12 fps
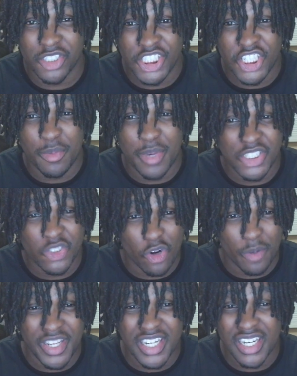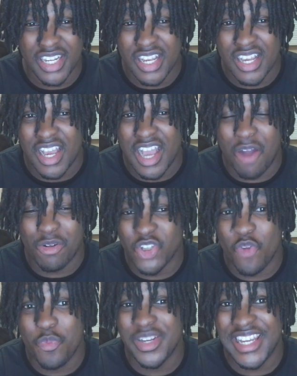ago by Scorpion, I was
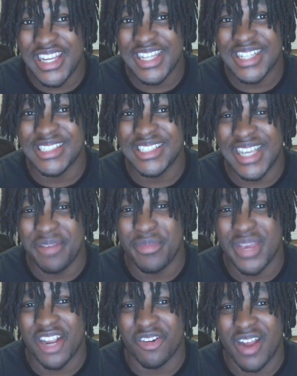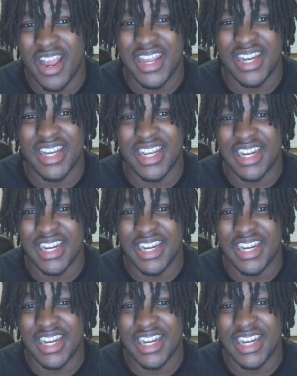hoping he'd get his get back, right?